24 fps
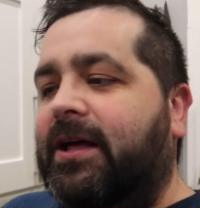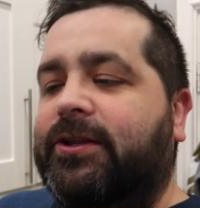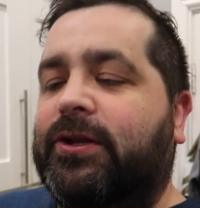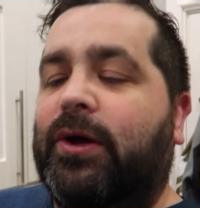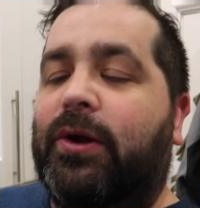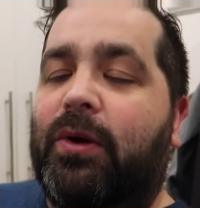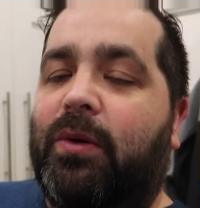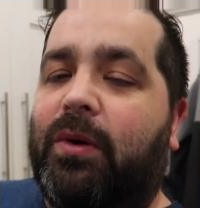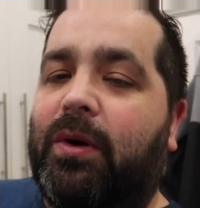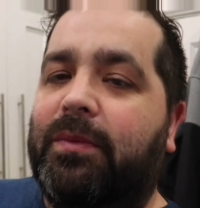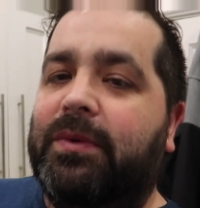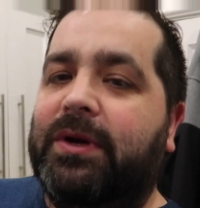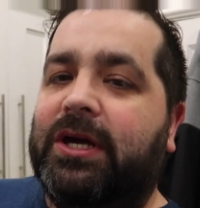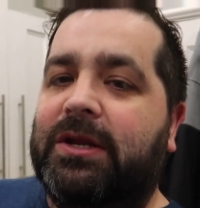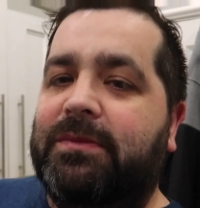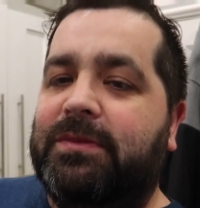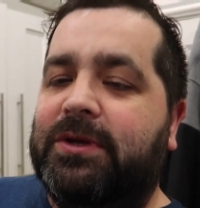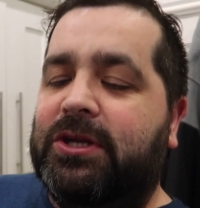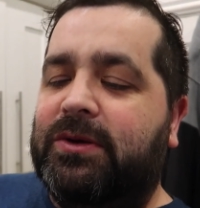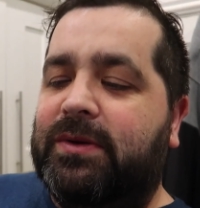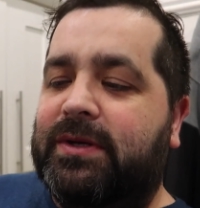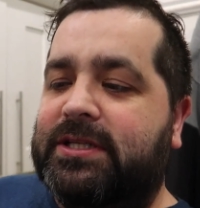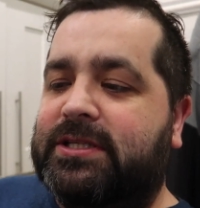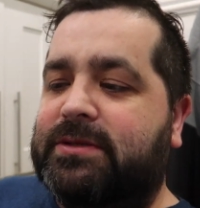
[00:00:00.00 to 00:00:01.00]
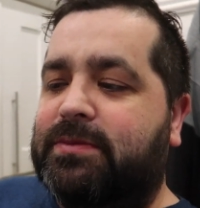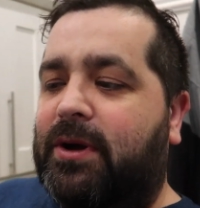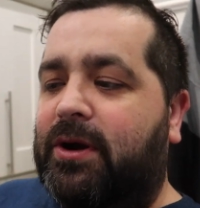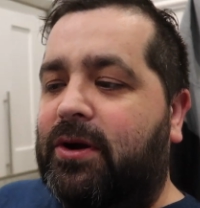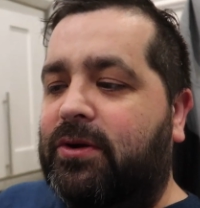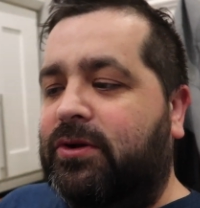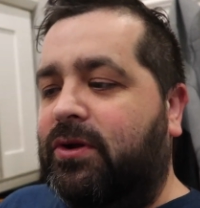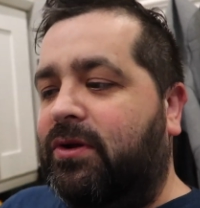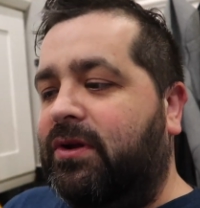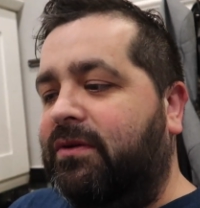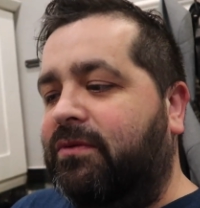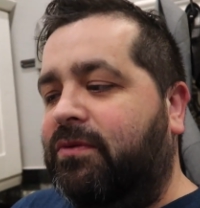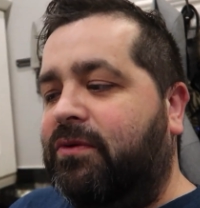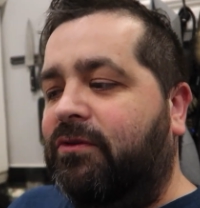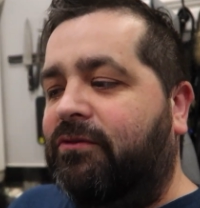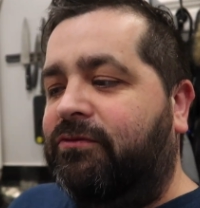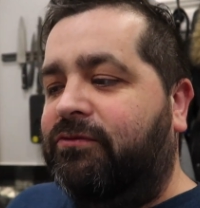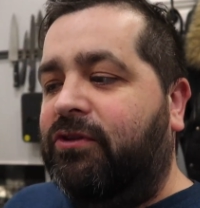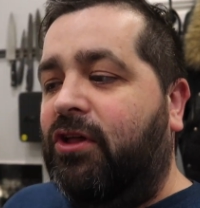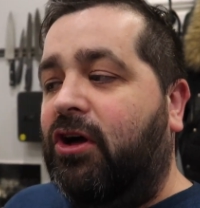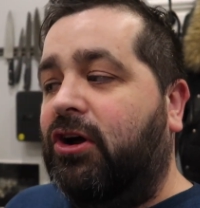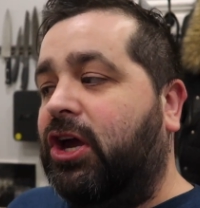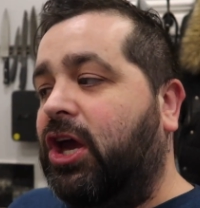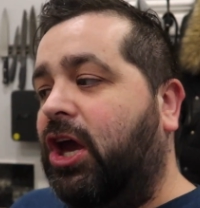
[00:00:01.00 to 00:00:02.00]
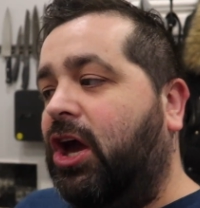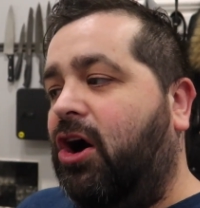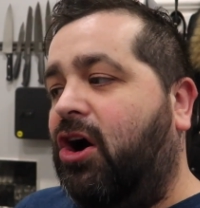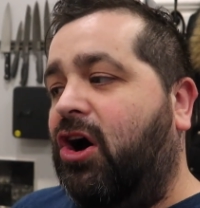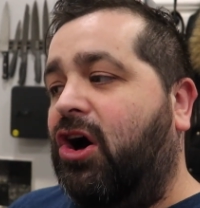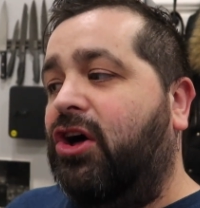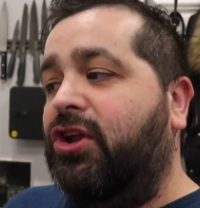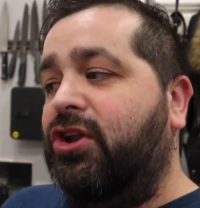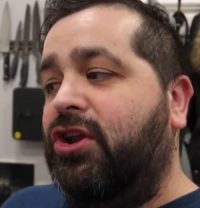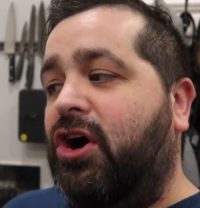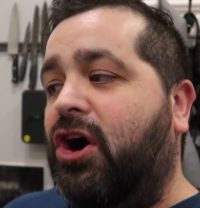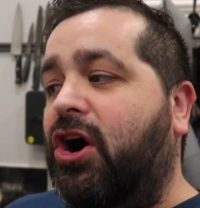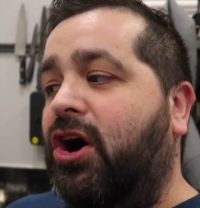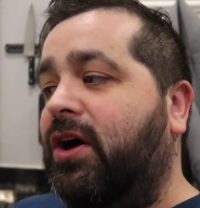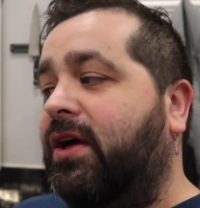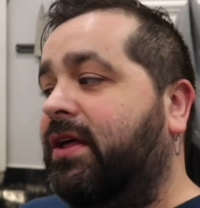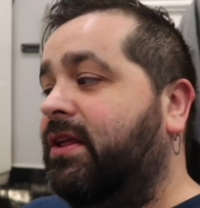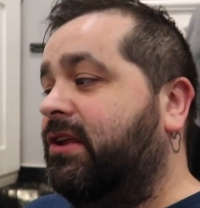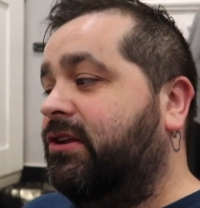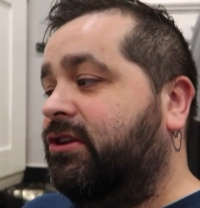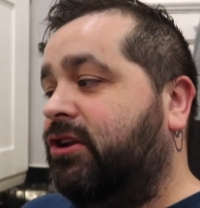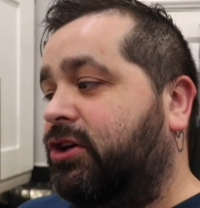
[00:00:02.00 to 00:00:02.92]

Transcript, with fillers: Don't know what we're going to be doing tomorrow. I don't know if we'll vlog it or not.